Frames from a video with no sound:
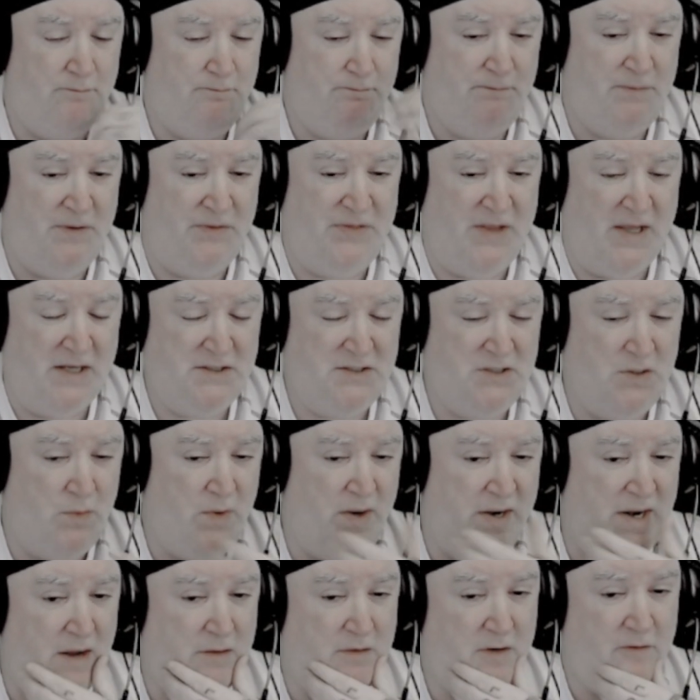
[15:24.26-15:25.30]
Bethesda
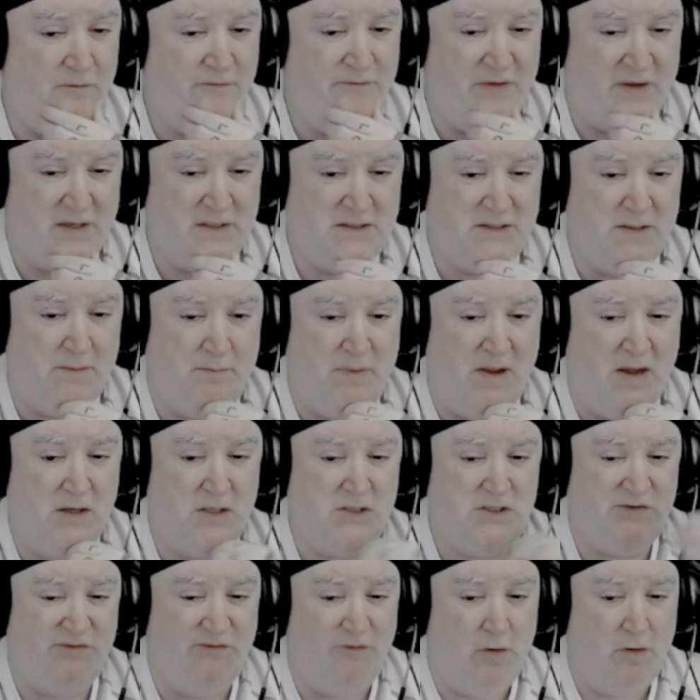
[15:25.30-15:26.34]
went out and fixed some
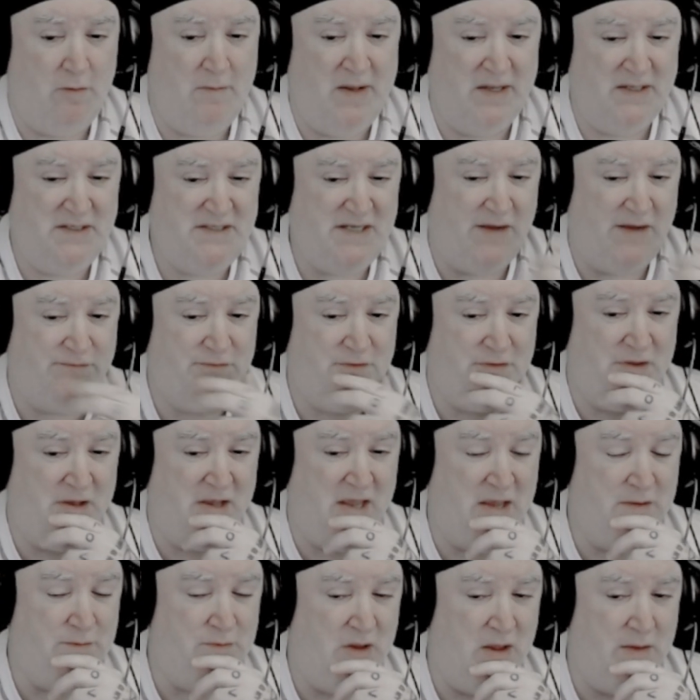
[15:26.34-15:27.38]
bugs 4 months after the
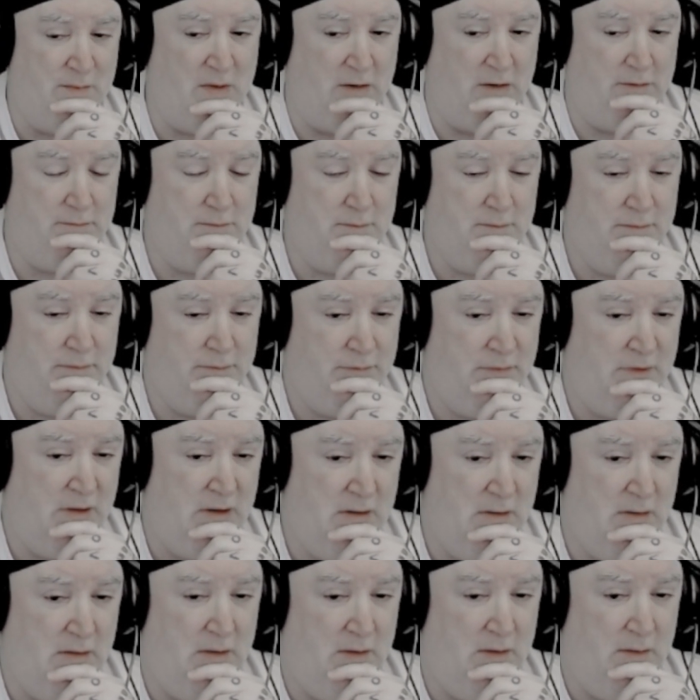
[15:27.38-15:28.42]
game came out,
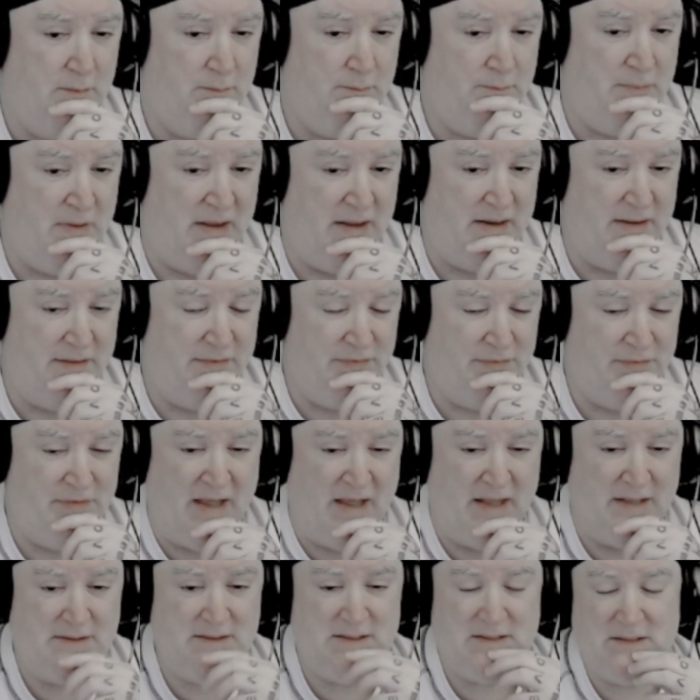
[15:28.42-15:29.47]
but
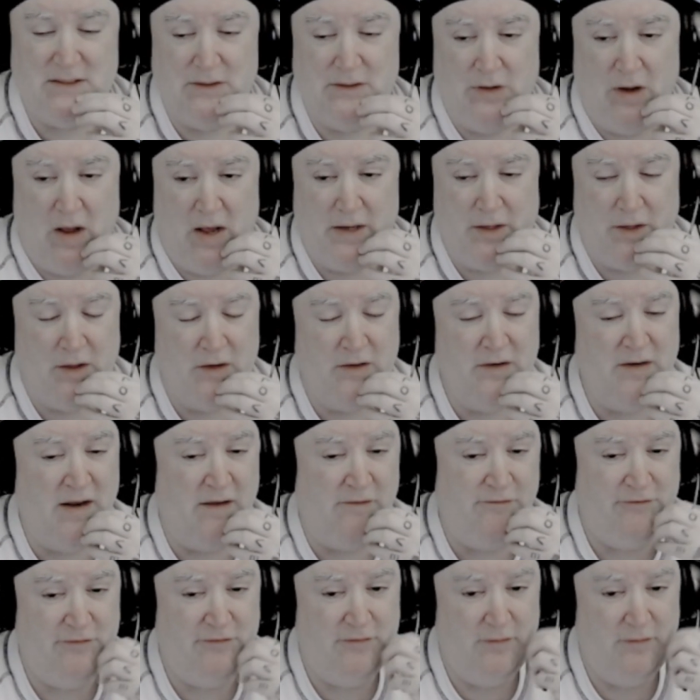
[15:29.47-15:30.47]
that's not good enough.